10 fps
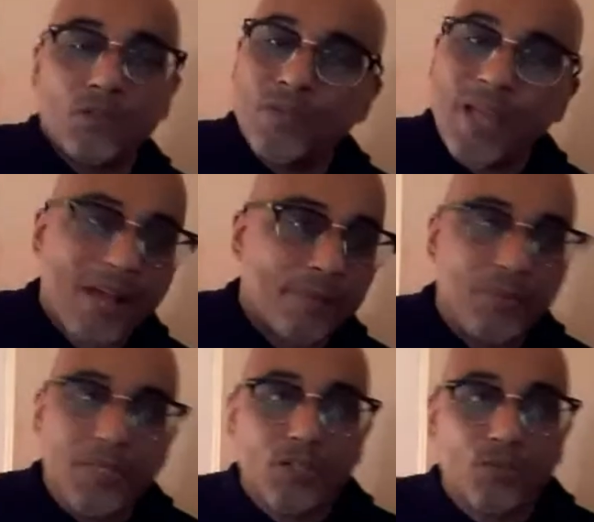You gotta
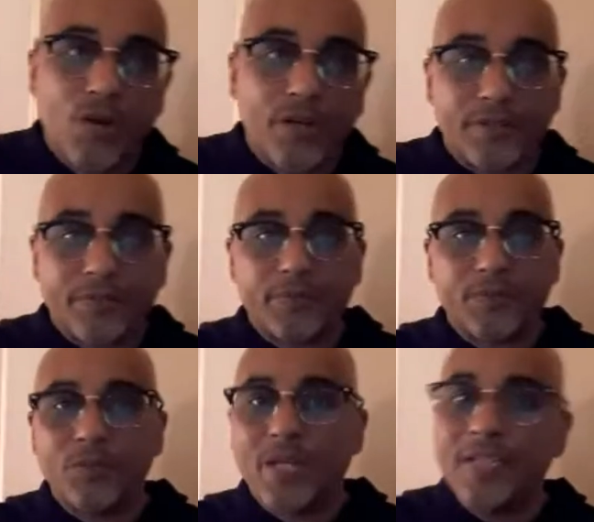put it to work.
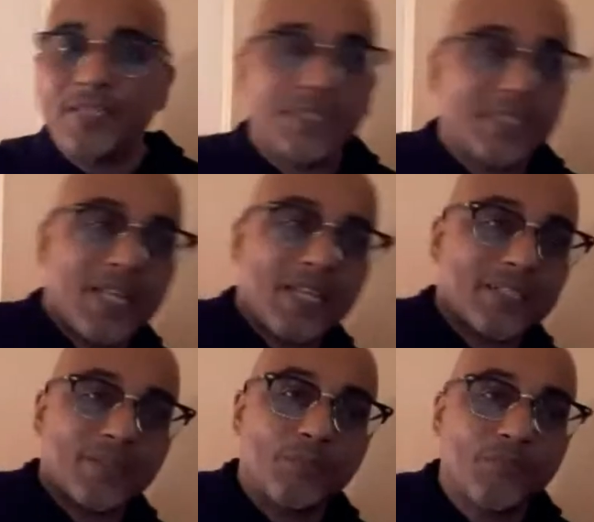You can't sit
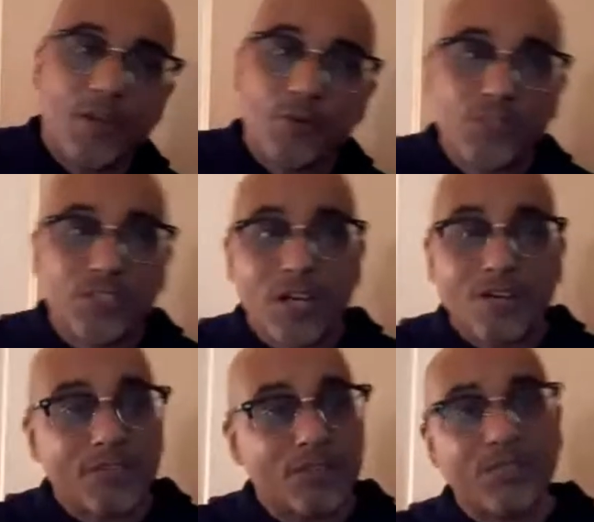them Federal
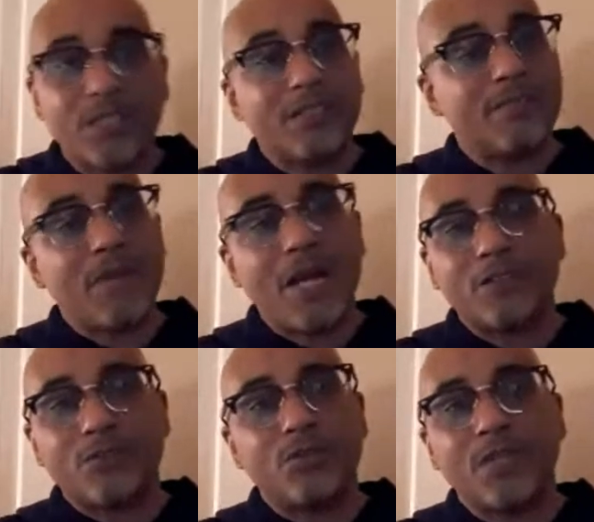Reserve notes under the mat.